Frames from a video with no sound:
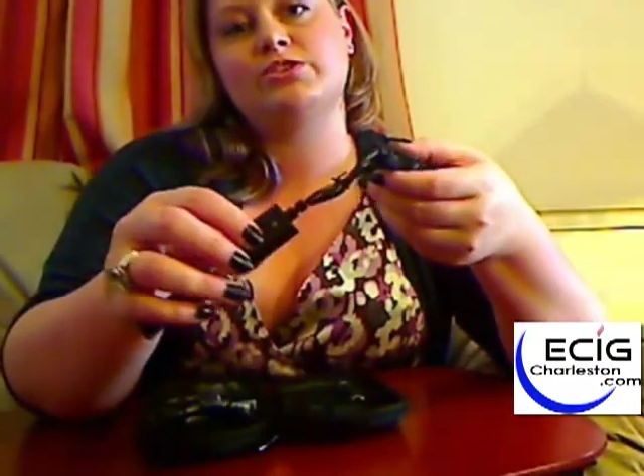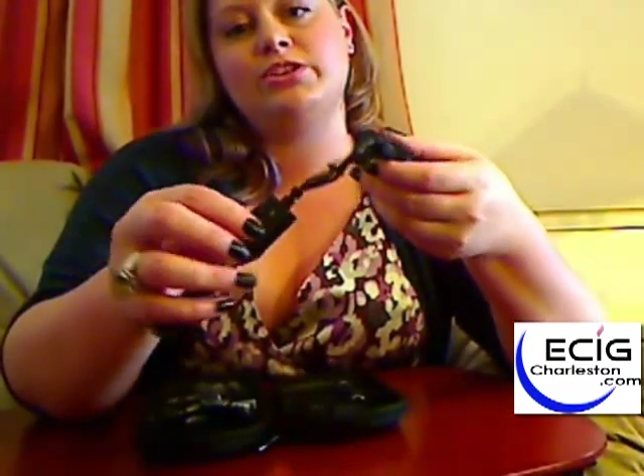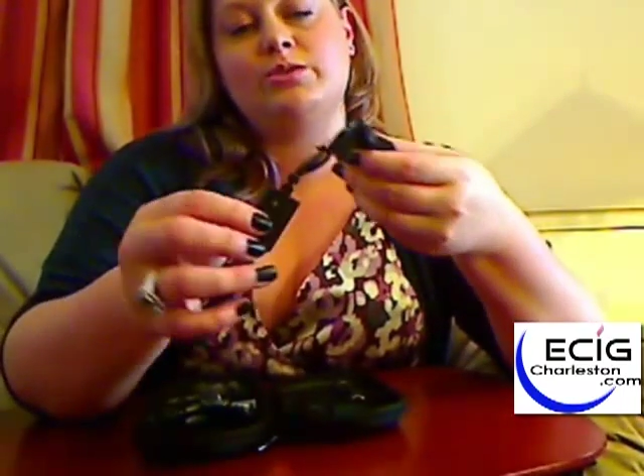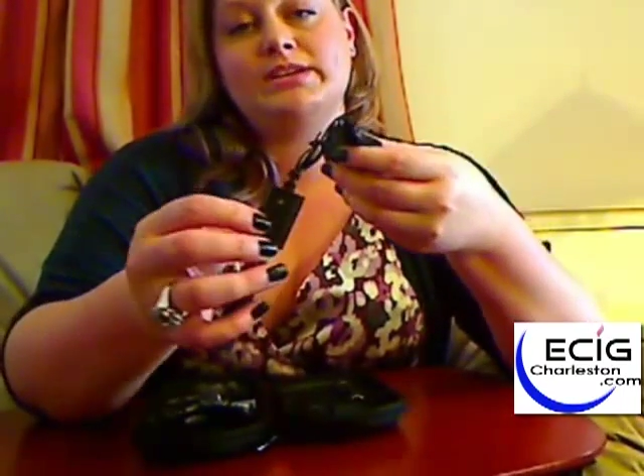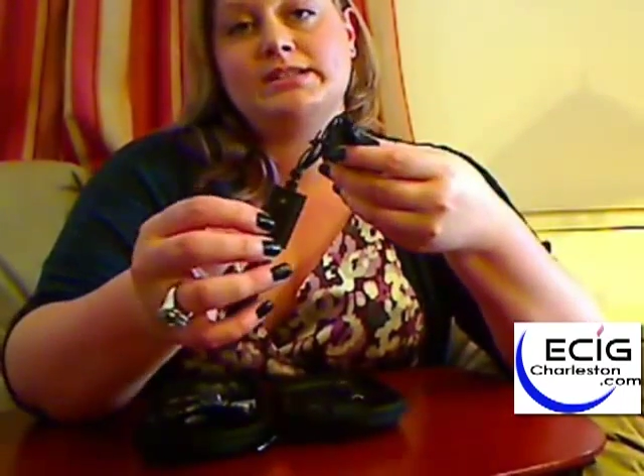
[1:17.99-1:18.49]

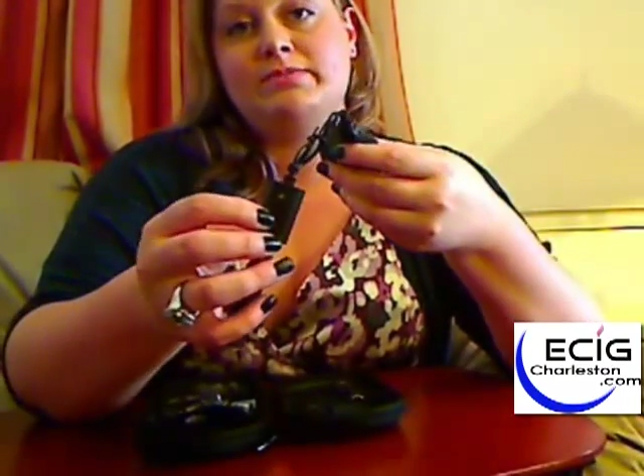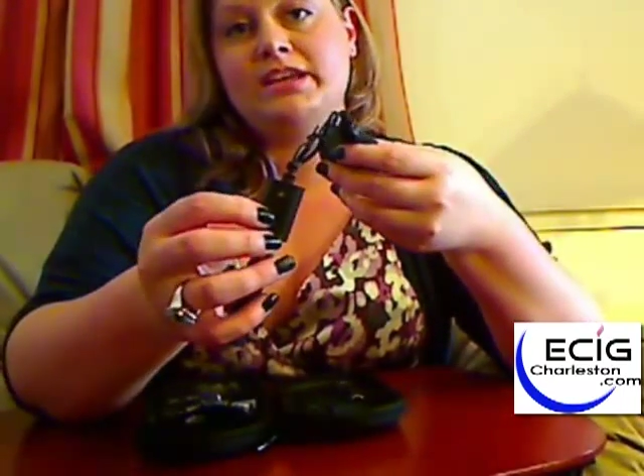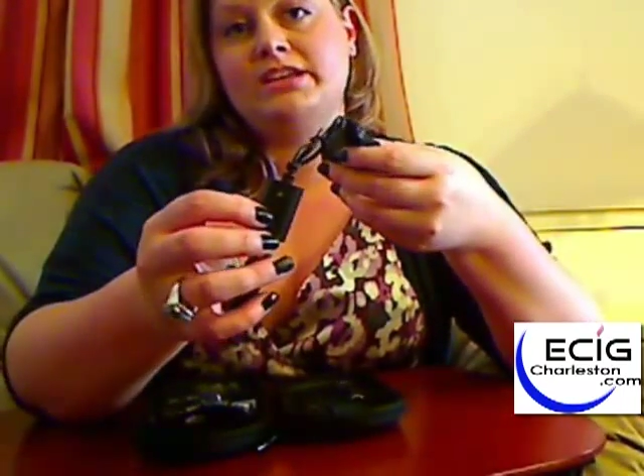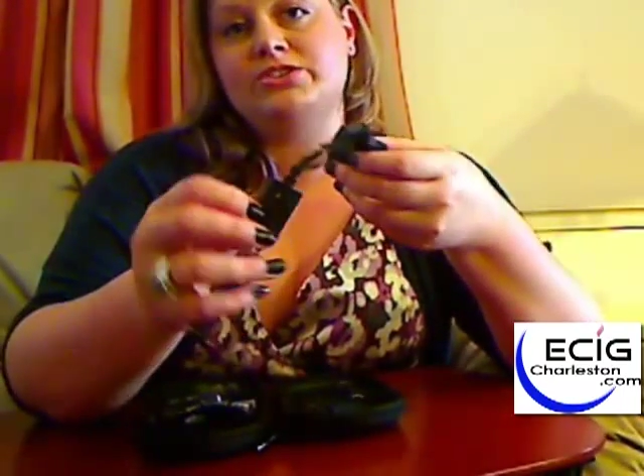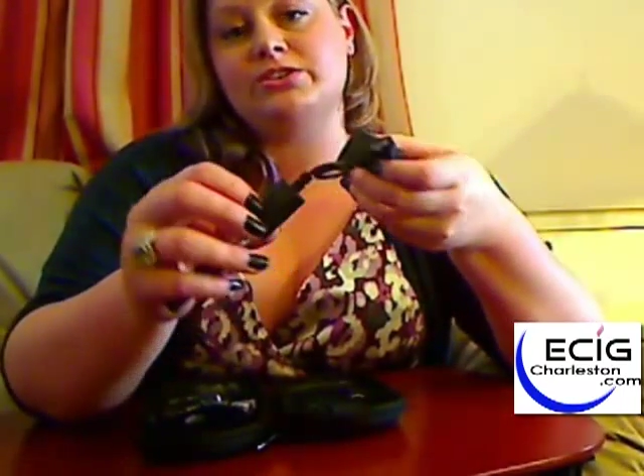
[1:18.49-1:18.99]

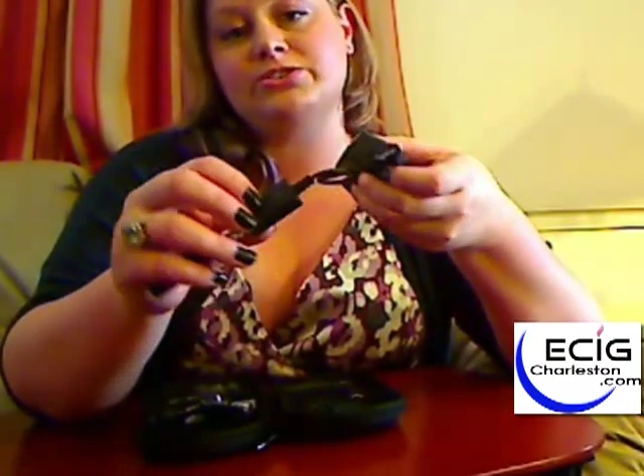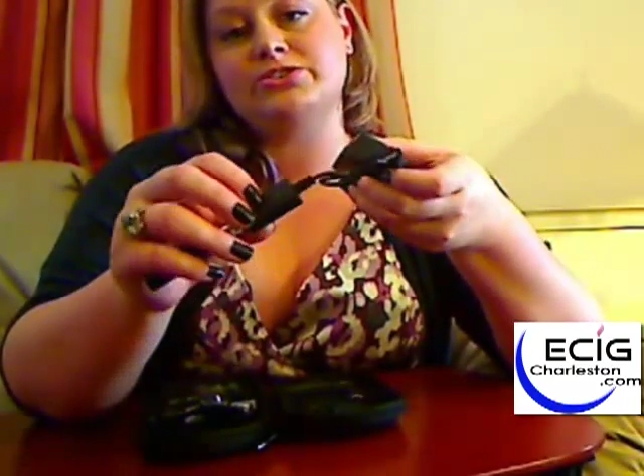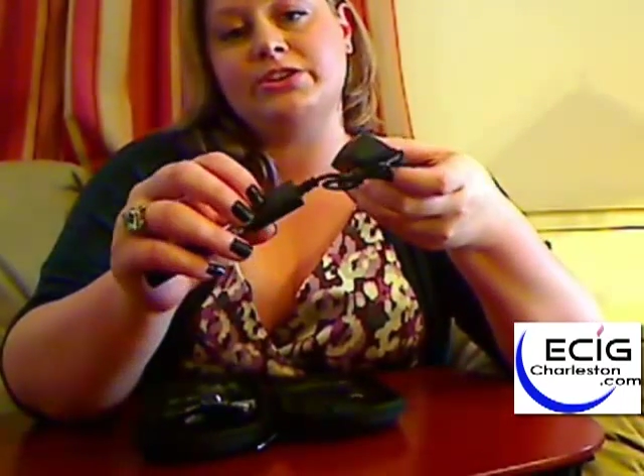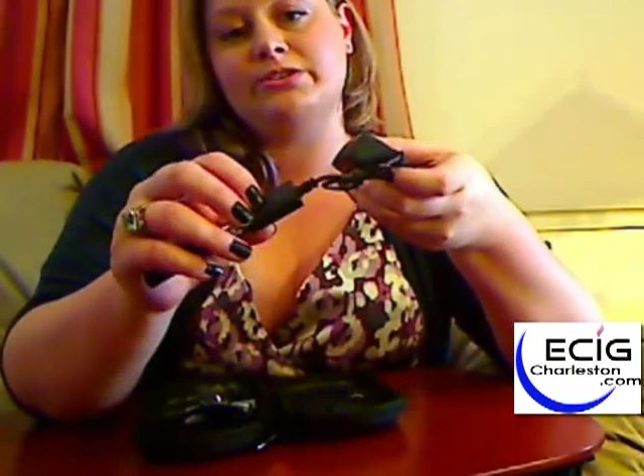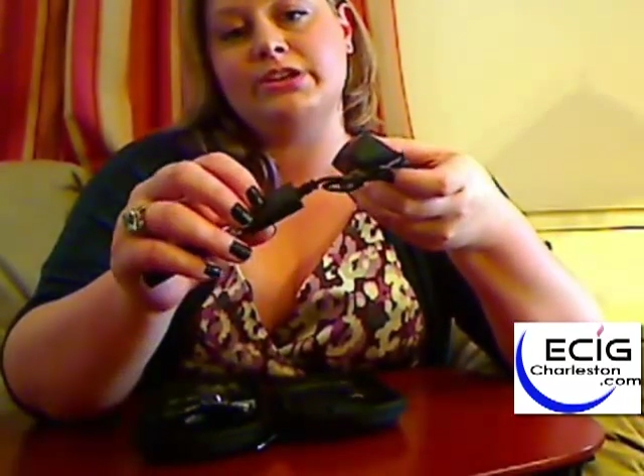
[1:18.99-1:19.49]
USB charger
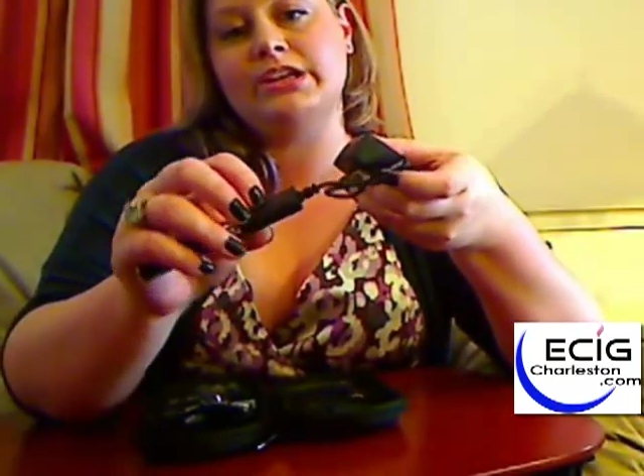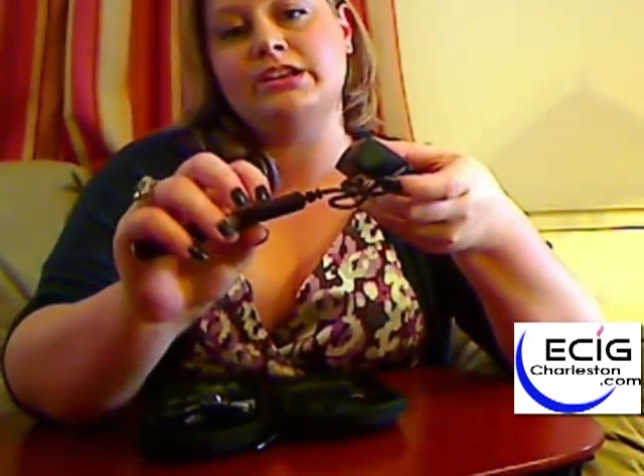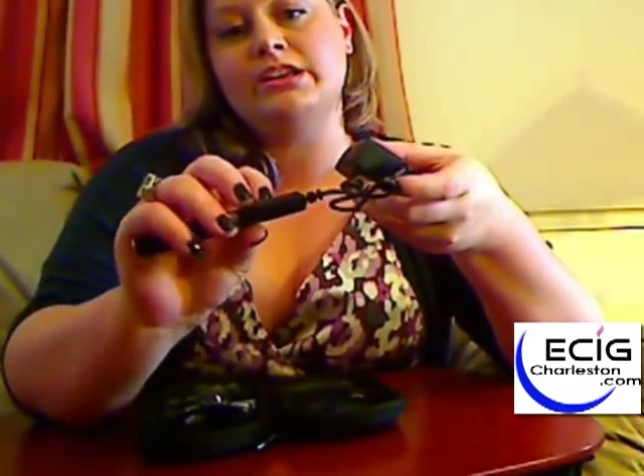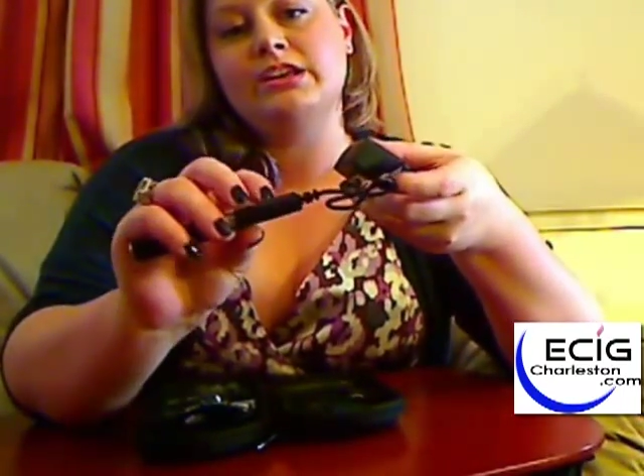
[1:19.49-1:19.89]
unit,